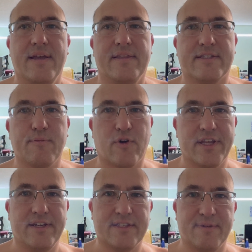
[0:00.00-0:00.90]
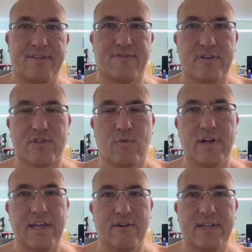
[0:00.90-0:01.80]
this morning is my first
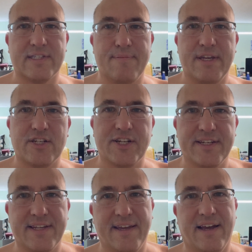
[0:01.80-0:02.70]
workout, as I mentioned.